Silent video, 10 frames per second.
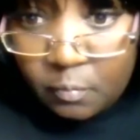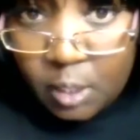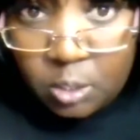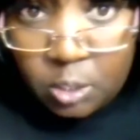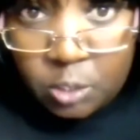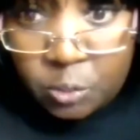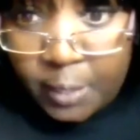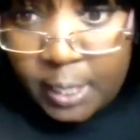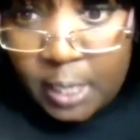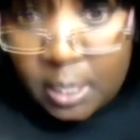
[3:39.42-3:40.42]
Share
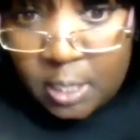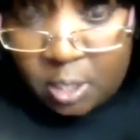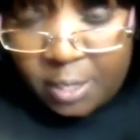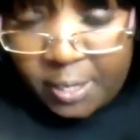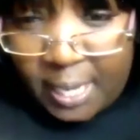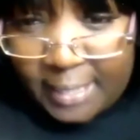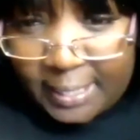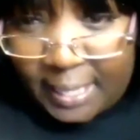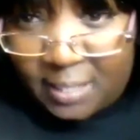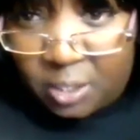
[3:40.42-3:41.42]
screen. Sorry, you guys, I
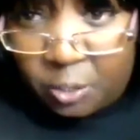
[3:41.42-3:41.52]
can't see your